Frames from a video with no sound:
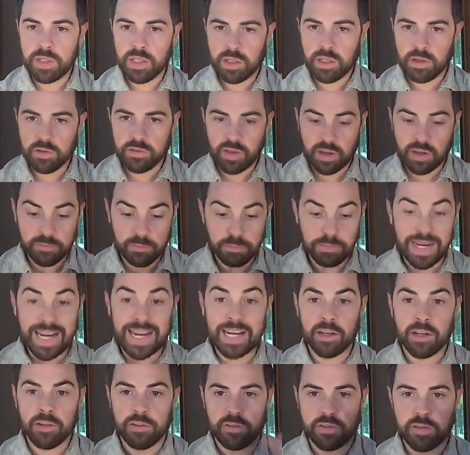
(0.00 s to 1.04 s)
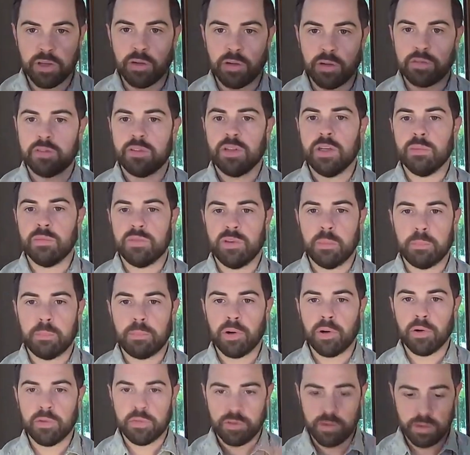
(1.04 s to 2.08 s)
Because I've managed sales teams in
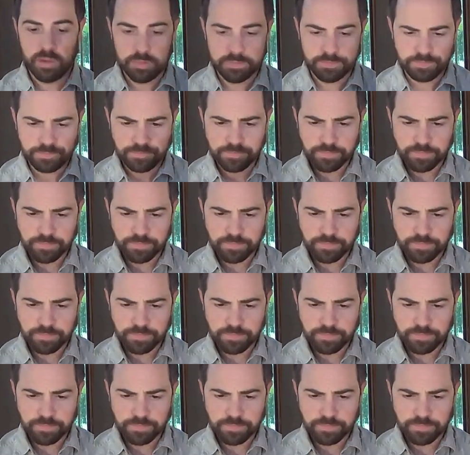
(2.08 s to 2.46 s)
person